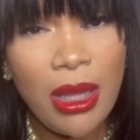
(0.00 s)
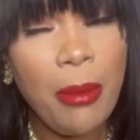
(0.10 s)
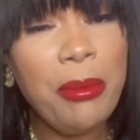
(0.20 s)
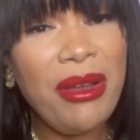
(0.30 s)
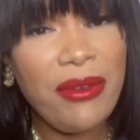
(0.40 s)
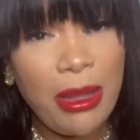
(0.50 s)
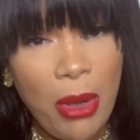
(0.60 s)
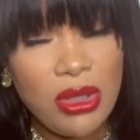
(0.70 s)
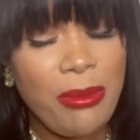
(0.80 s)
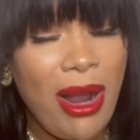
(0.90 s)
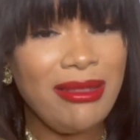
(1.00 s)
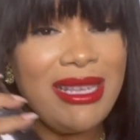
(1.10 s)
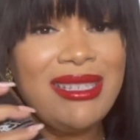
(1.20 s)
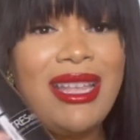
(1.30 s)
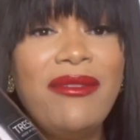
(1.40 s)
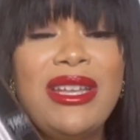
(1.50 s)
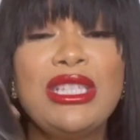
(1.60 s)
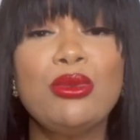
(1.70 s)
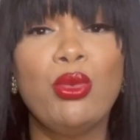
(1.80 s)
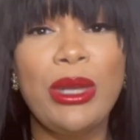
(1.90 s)
But for the most part, this stuff
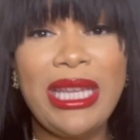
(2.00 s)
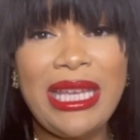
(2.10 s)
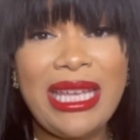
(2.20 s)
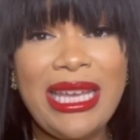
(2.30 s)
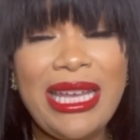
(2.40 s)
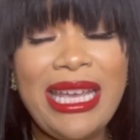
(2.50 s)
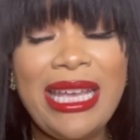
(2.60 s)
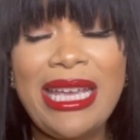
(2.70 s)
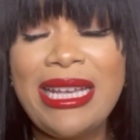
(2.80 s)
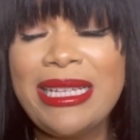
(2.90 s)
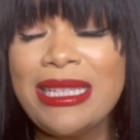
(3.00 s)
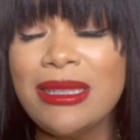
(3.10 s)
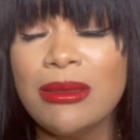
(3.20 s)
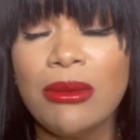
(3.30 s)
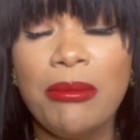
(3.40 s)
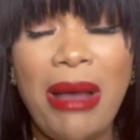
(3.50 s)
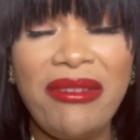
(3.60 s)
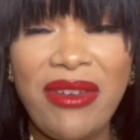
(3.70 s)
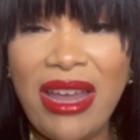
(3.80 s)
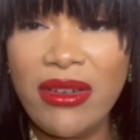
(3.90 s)
is really good. It is my
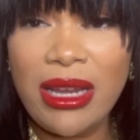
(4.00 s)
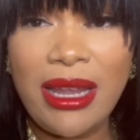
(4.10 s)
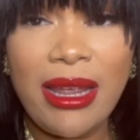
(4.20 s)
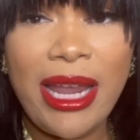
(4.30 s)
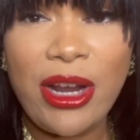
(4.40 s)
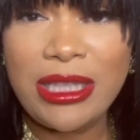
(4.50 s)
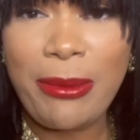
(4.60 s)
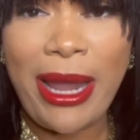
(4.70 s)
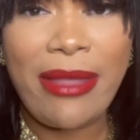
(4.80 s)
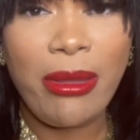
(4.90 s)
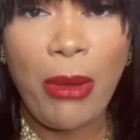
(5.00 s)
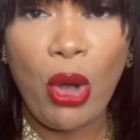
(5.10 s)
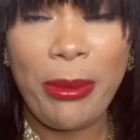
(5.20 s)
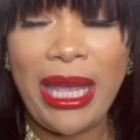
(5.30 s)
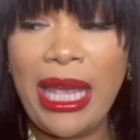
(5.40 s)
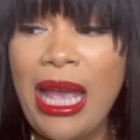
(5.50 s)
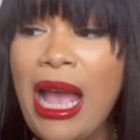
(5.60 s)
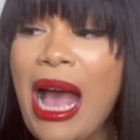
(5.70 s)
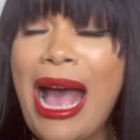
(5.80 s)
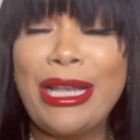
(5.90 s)
favorite hairspray at the moment.
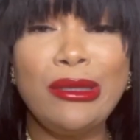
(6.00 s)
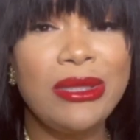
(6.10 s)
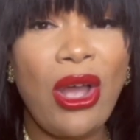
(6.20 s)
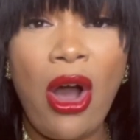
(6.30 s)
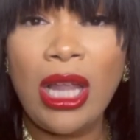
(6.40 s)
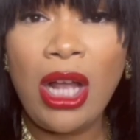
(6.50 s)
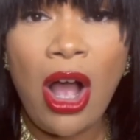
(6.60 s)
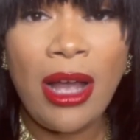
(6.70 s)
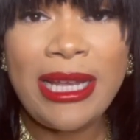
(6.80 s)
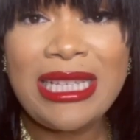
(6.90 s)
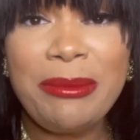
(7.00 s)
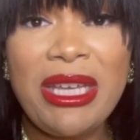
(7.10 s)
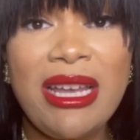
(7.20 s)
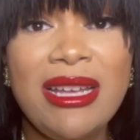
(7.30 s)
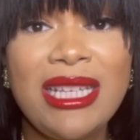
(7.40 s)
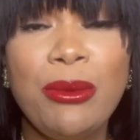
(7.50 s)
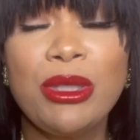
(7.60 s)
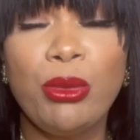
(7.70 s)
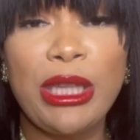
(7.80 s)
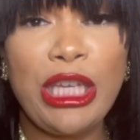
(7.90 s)
I used it all of August because it
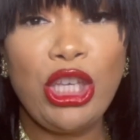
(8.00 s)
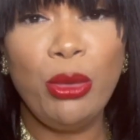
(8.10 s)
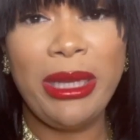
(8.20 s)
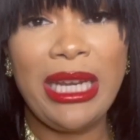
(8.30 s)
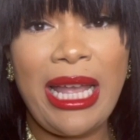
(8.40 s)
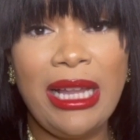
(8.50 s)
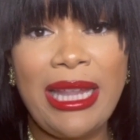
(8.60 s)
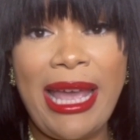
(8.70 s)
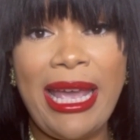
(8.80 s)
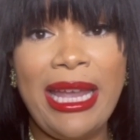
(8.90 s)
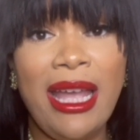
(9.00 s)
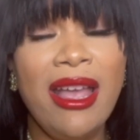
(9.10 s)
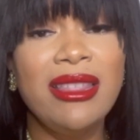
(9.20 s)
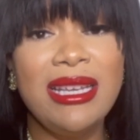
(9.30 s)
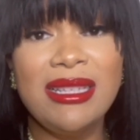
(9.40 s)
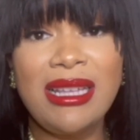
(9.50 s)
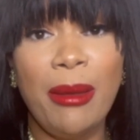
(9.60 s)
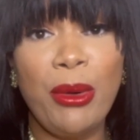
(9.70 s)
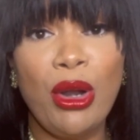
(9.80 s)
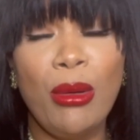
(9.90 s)
was really humid in LA this
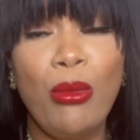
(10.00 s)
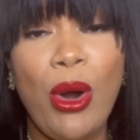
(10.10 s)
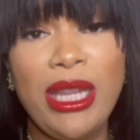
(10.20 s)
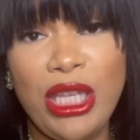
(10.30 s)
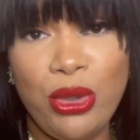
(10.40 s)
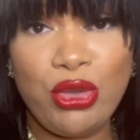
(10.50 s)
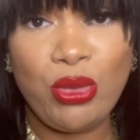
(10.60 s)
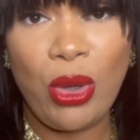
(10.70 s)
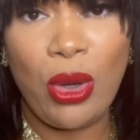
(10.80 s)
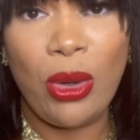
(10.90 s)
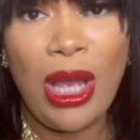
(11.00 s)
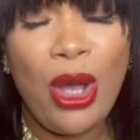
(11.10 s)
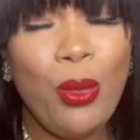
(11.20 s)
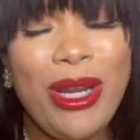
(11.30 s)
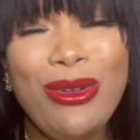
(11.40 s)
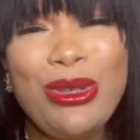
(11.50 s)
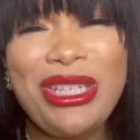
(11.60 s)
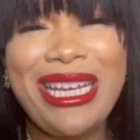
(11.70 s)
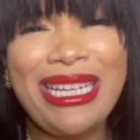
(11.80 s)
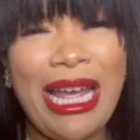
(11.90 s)
summer, more than usual. We don't
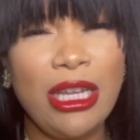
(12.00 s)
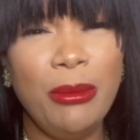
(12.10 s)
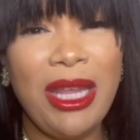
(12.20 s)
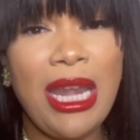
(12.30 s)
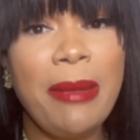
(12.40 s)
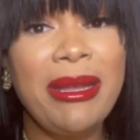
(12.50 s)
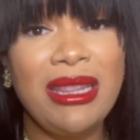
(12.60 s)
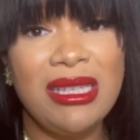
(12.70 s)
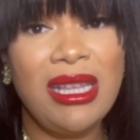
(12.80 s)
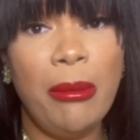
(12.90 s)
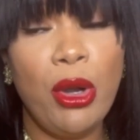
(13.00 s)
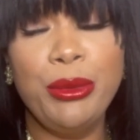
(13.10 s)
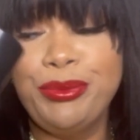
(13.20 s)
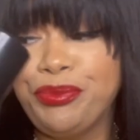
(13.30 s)
usually get a lot of humidity, but this summer,